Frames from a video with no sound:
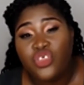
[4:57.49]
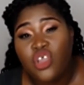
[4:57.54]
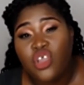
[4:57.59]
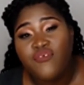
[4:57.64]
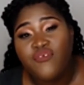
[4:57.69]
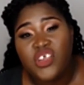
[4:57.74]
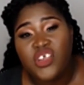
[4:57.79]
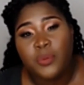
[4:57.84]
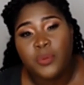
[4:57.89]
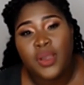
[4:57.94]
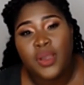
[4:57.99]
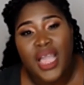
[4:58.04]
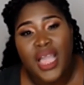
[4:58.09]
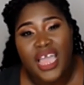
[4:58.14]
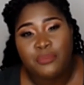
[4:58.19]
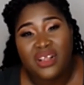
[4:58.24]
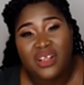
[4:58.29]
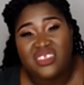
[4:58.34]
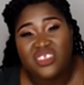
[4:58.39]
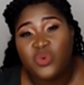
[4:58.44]
your facebook
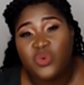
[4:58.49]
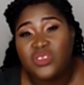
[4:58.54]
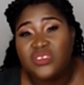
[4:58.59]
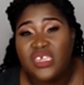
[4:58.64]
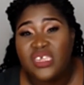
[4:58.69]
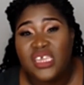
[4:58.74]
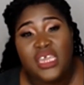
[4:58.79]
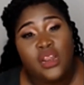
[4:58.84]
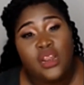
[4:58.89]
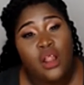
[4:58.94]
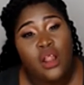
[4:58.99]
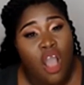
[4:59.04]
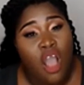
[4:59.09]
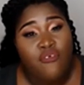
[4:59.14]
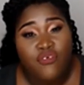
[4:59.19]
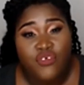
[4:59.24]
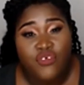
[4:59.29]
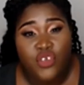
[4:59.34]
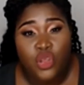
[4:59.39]
ad process we'll take it off of